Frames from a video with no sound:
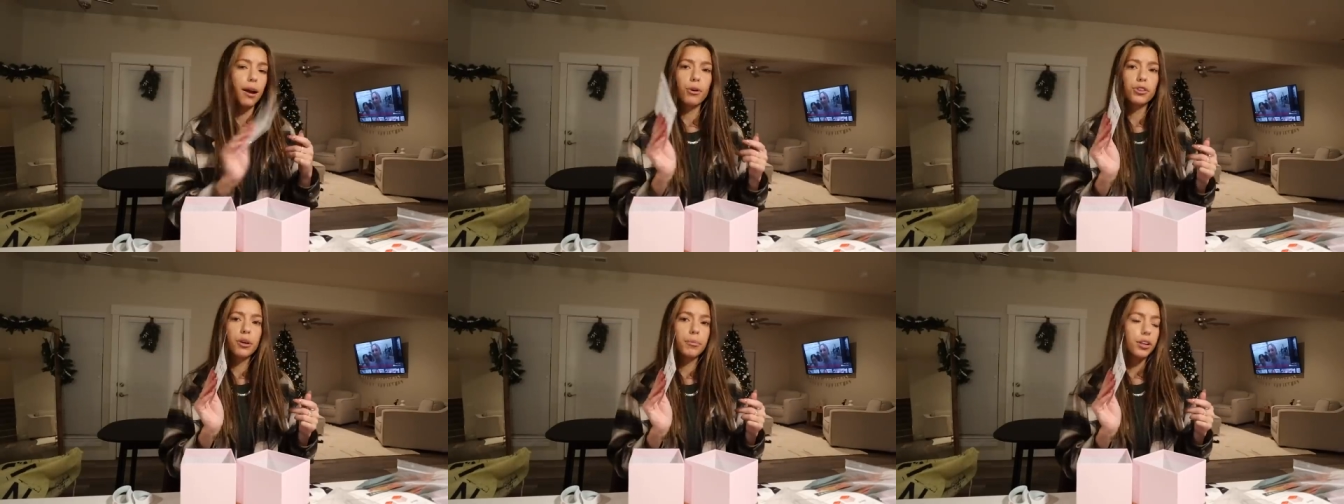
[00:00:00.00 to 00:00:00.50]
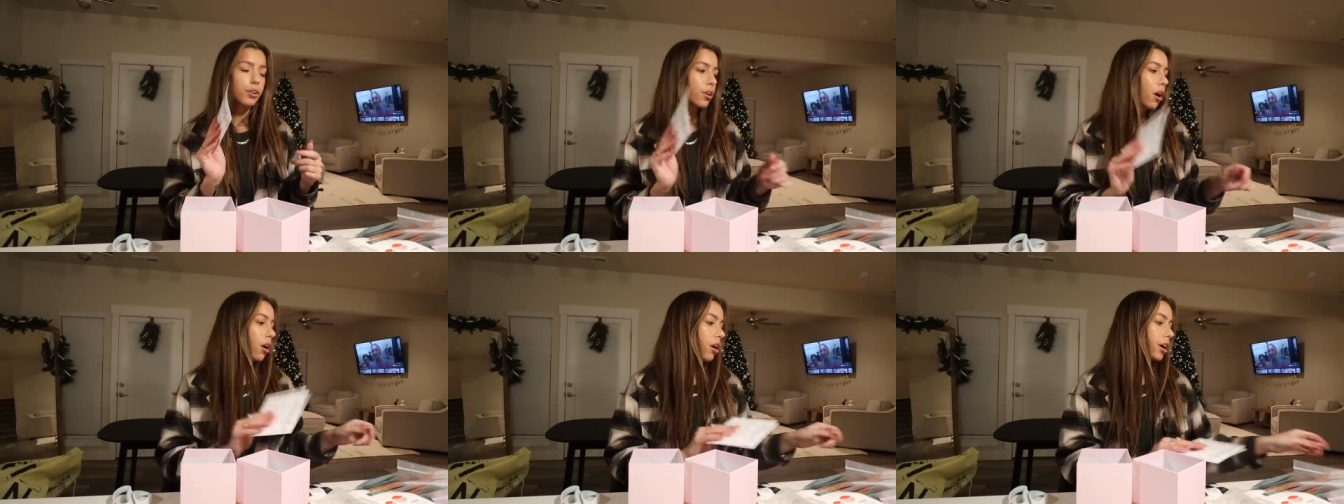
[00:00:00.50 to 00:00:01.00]
I wrote them a little
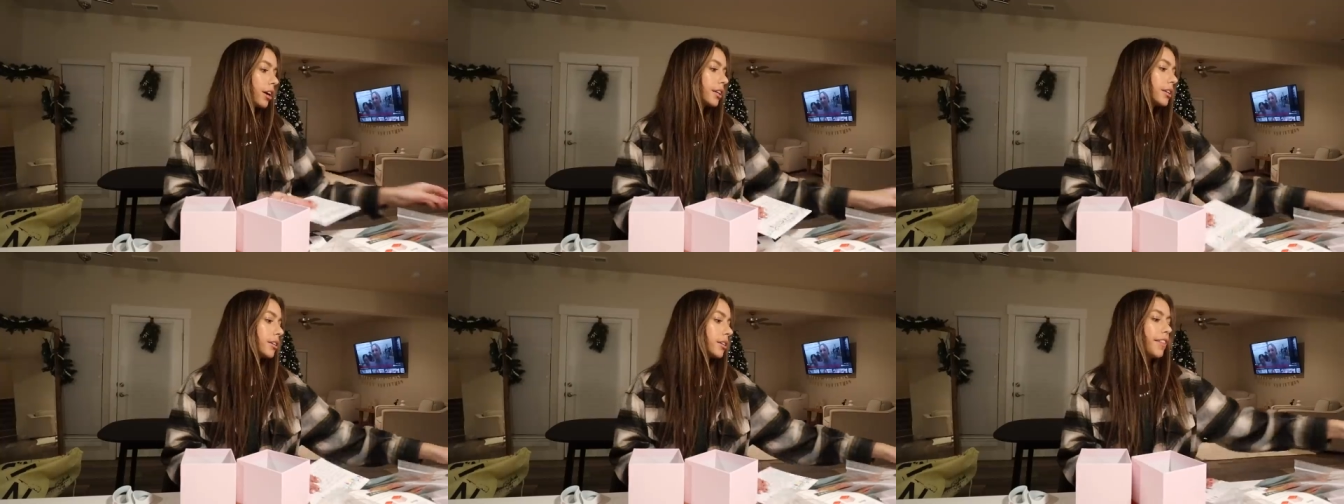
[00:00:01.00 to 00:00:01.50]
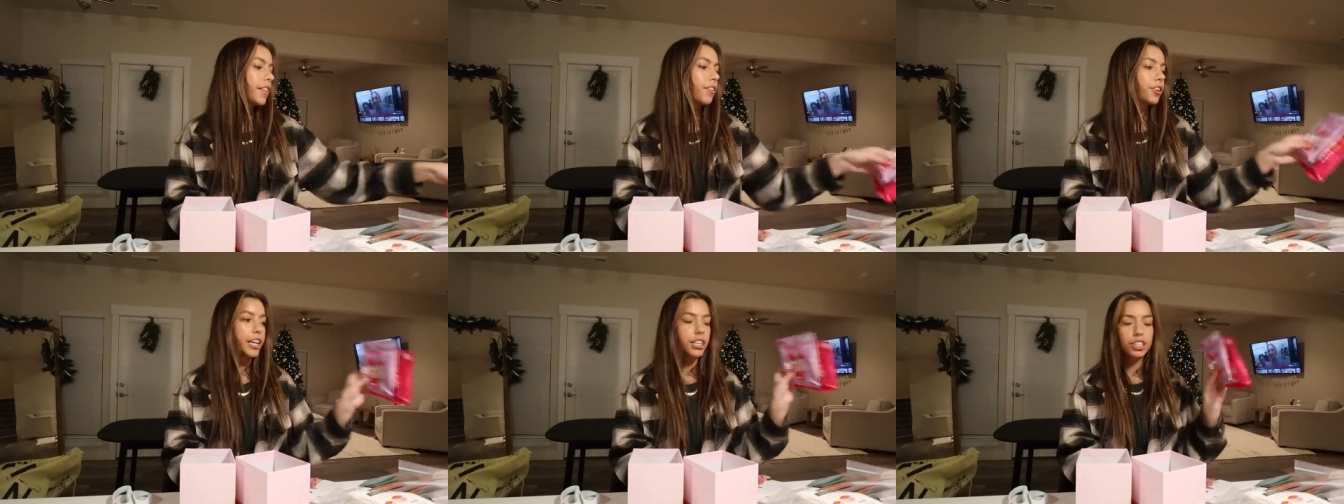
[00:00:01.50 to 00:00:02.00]
card, and then
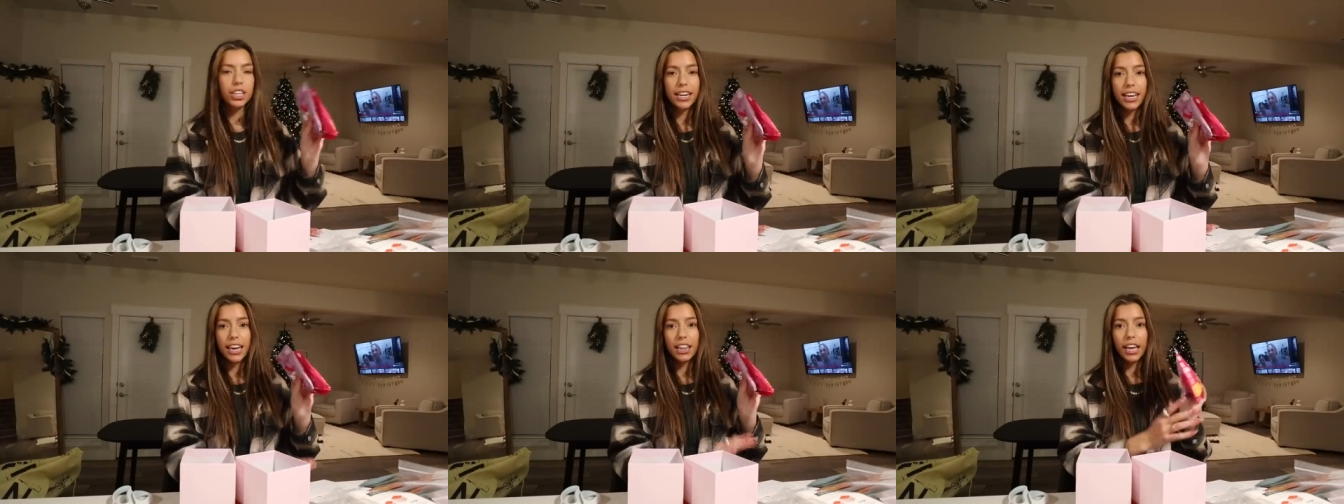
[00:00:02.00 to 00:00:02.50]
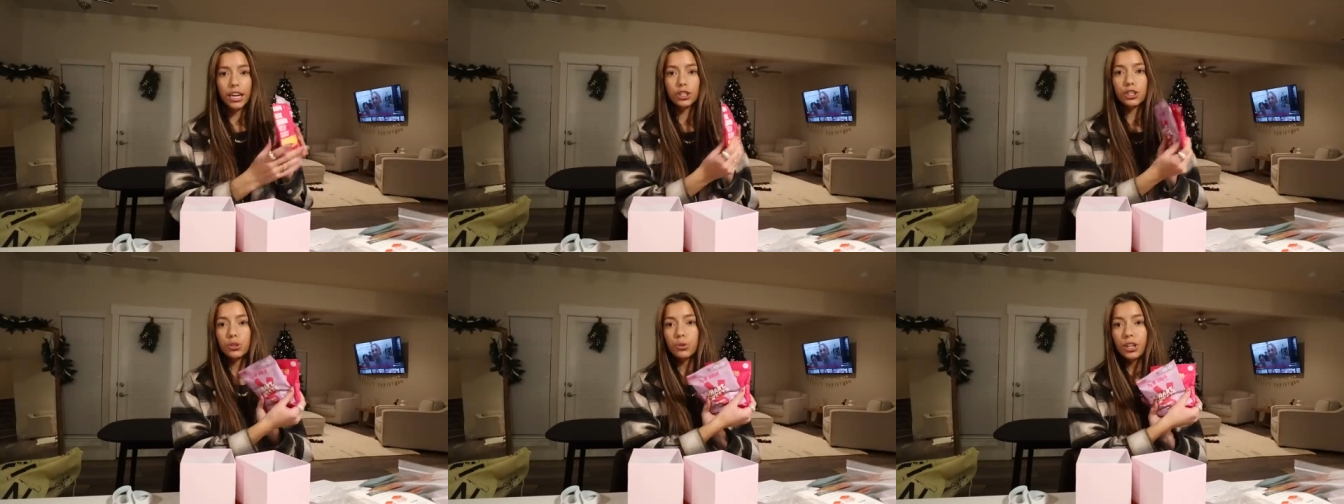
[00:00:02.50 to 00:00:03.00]
they're each gonna get like
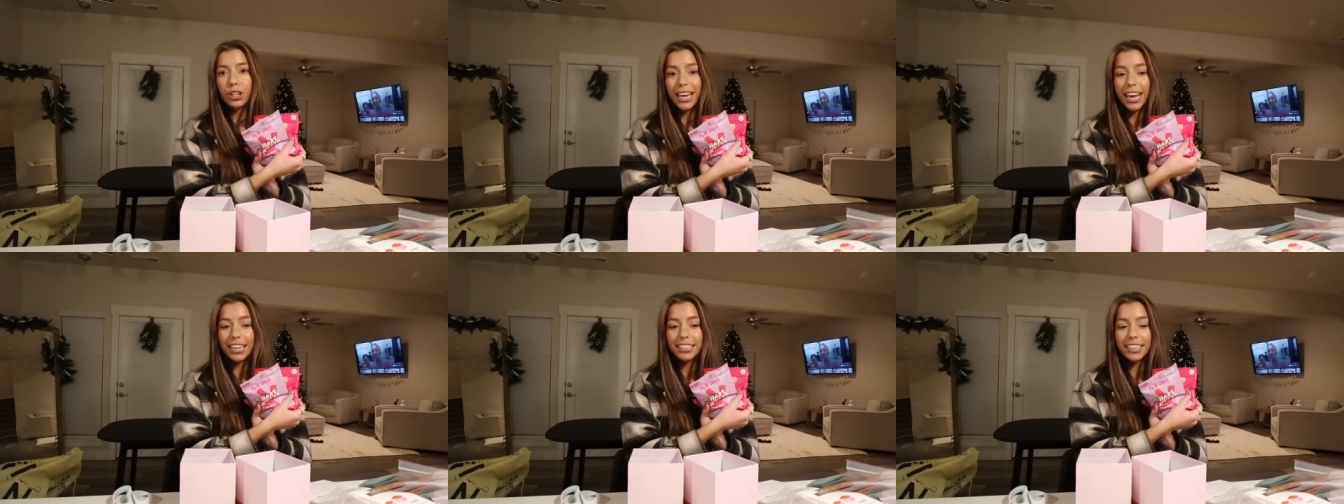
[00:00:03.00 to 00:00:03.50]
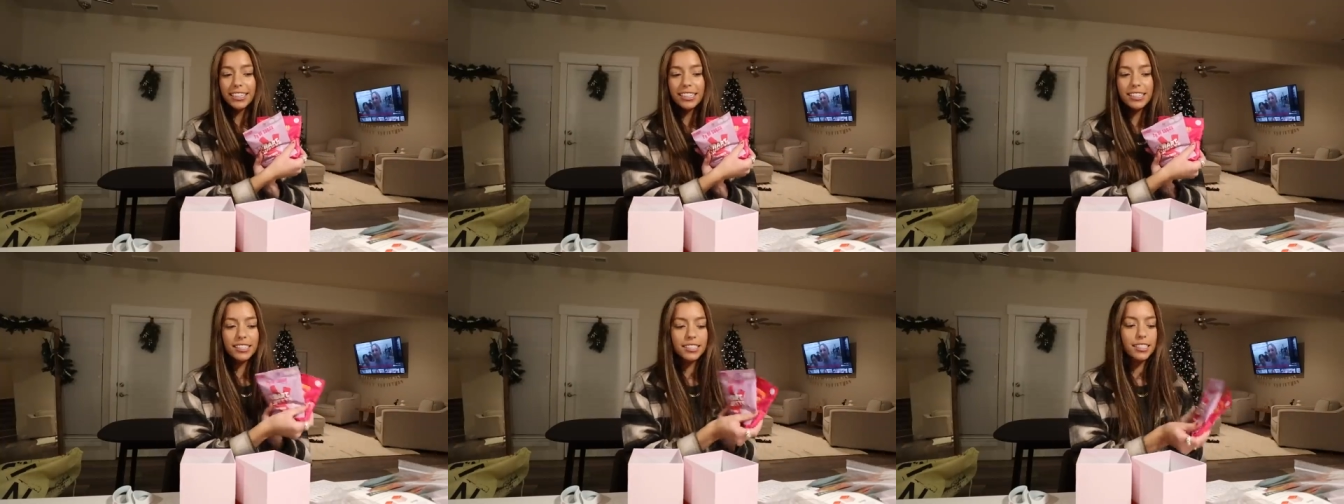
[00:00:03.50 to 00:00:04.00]
two little
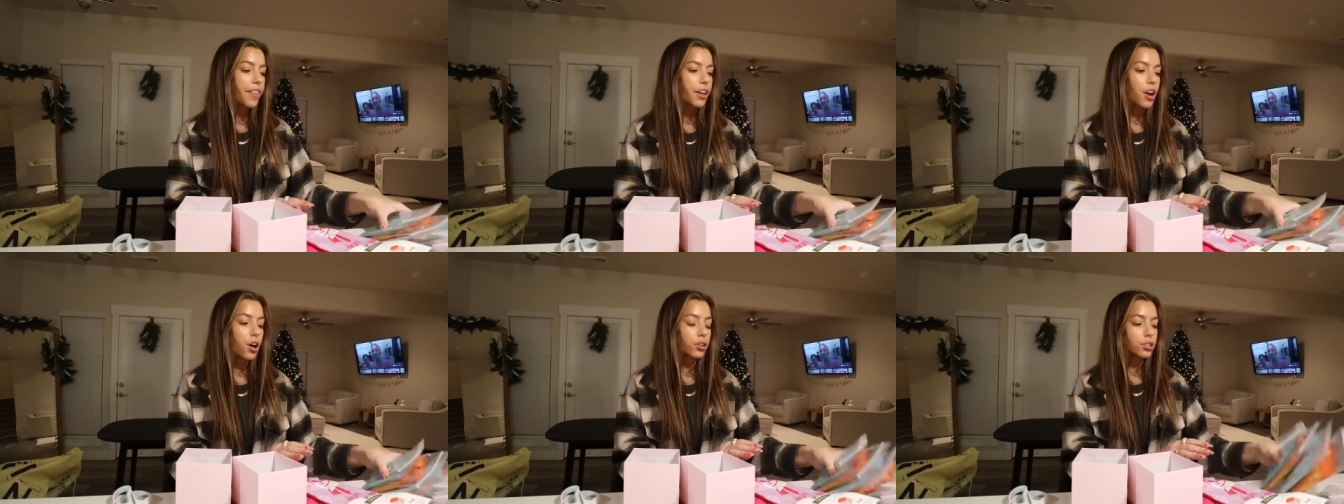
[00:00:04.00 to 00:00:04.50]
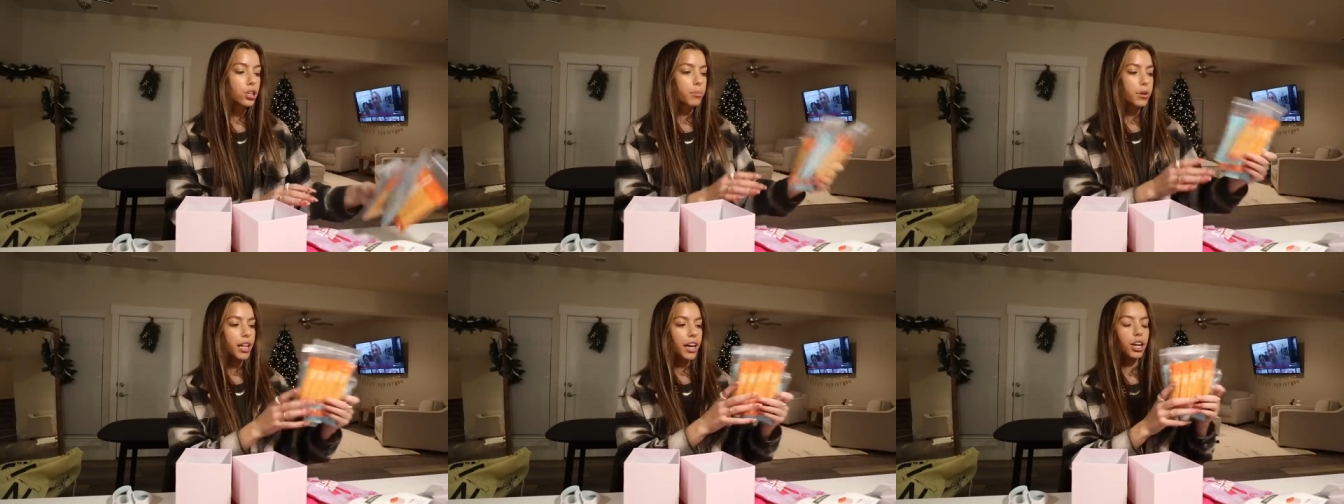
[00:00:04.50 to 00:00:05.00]
candies. And then also
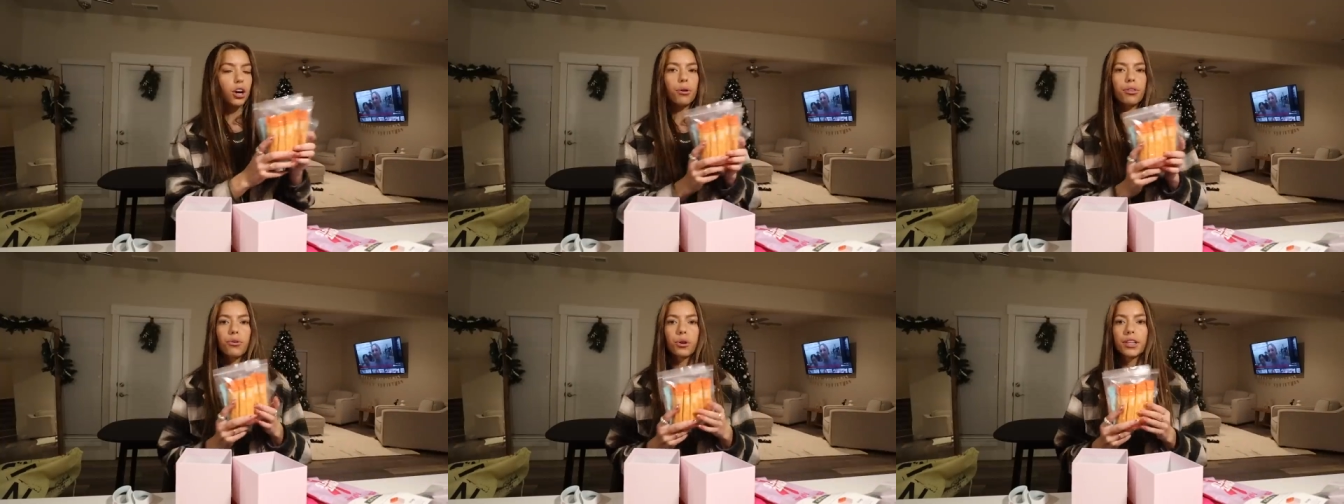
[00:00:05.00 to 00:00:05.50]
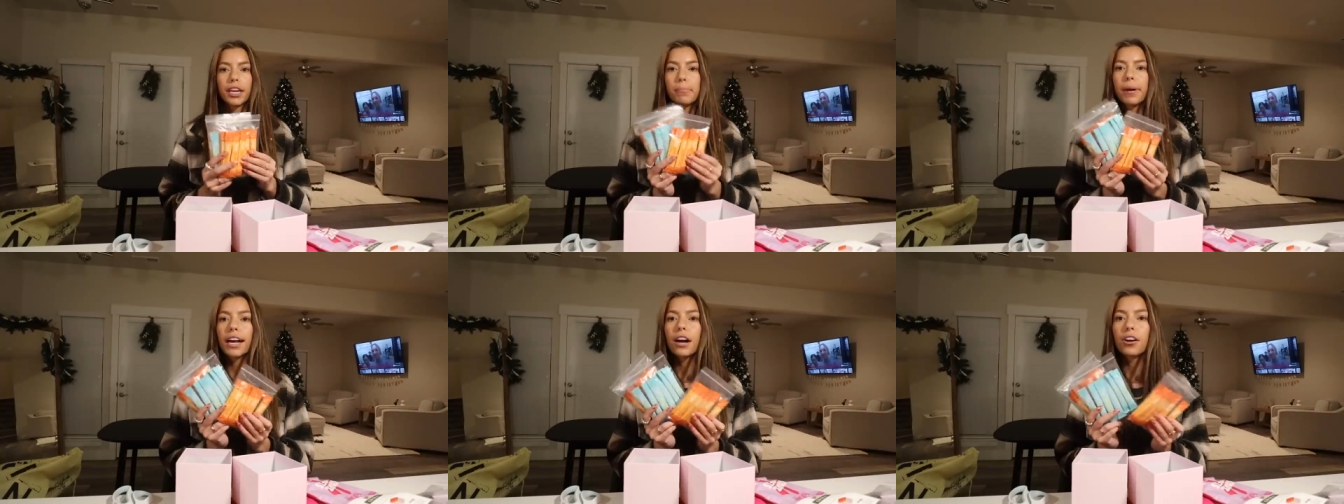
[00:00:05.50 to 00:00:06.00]
I'm gonna like go through and like
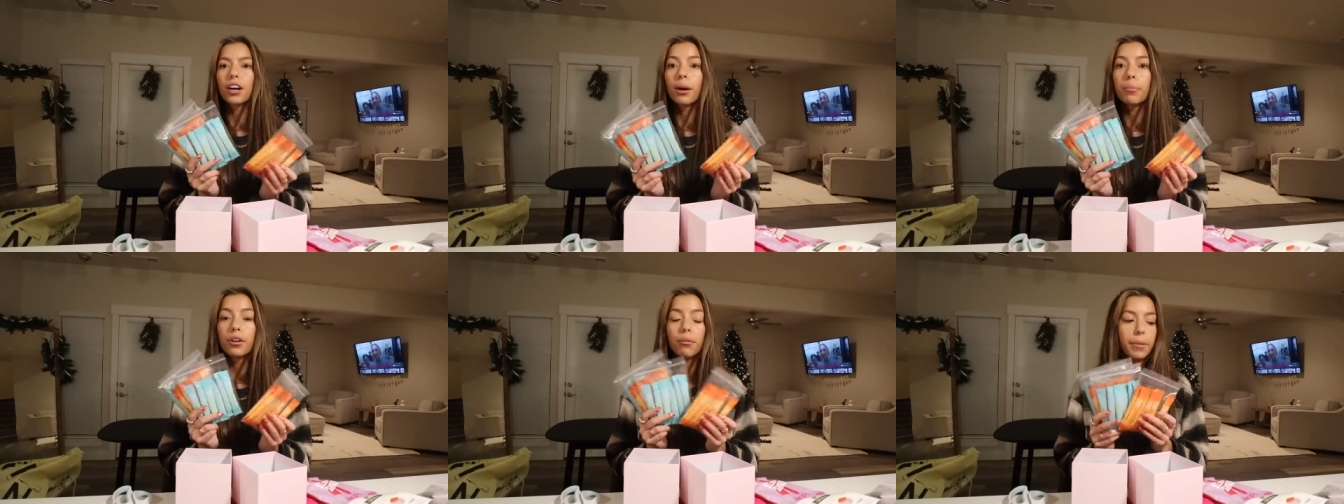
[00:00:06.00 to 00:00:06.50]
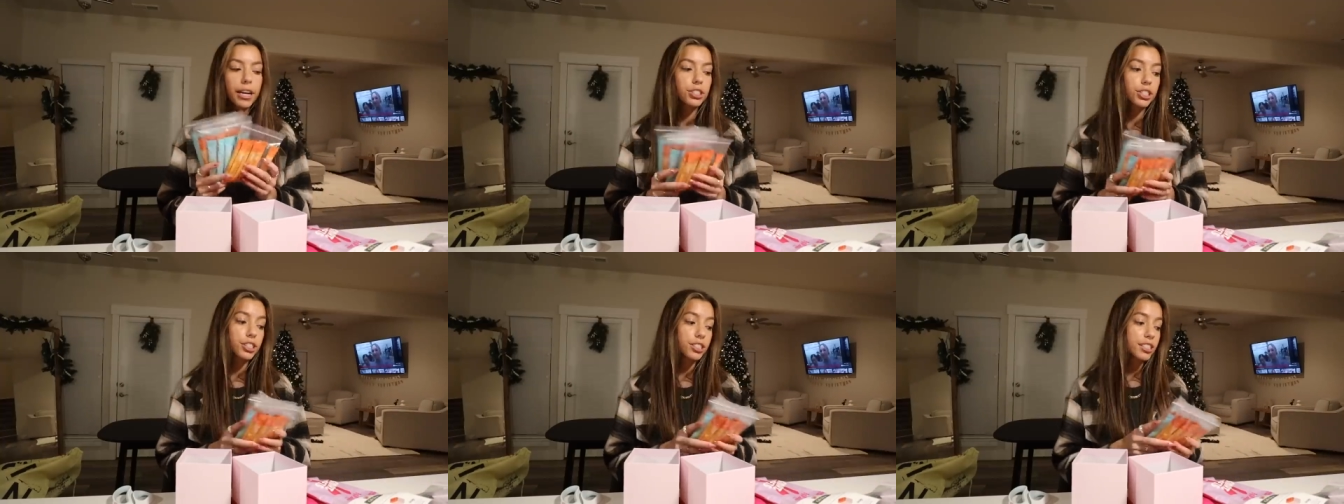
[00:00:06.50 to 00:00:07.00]
pick out a couple
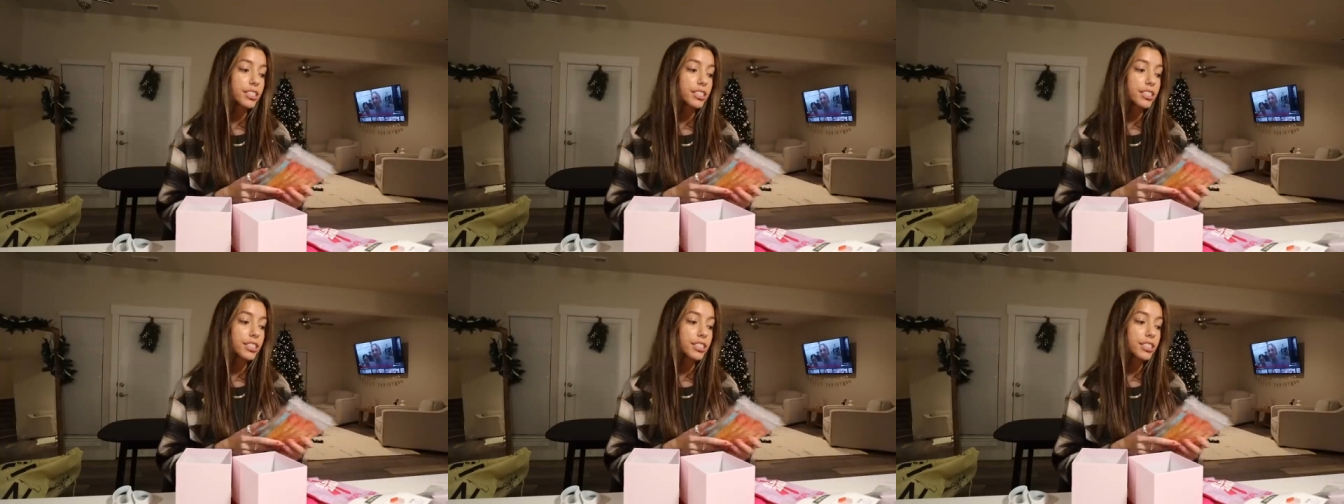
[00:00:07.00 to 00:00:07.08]
mixers to